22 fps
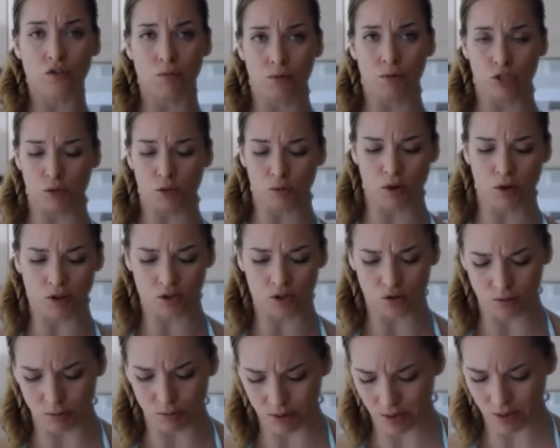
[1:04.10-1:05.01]
of them are small,
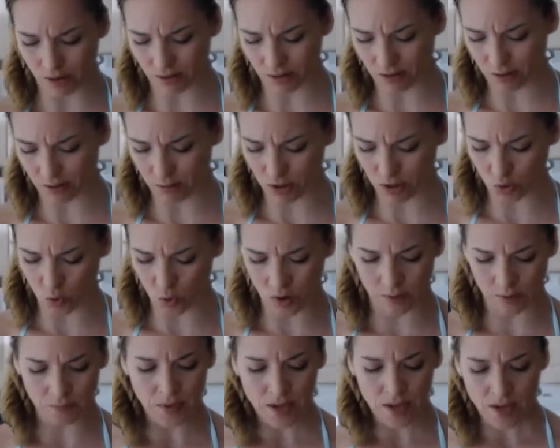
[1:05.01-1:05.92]
so I'm going to count them as
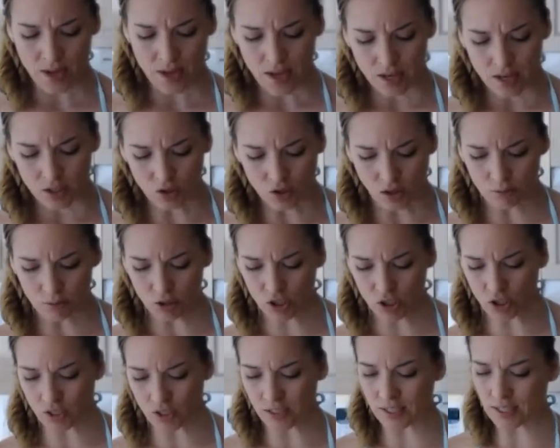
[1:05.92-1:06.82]
one. So I'm
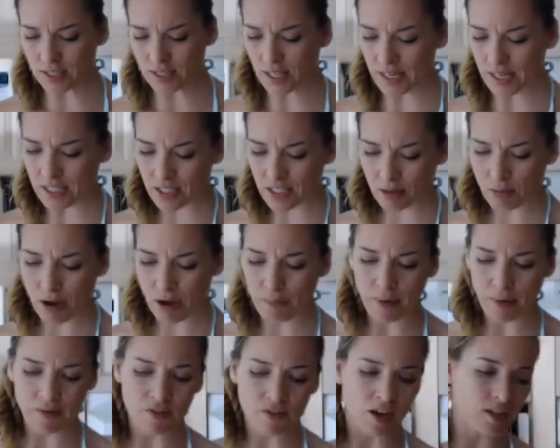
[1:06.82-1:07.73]
just going to slice them
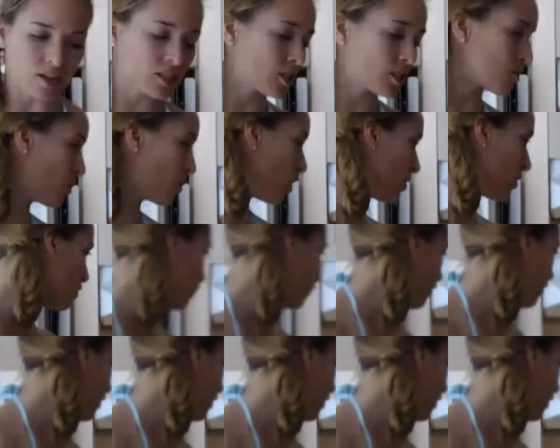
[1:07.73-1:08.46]
up. I've got a small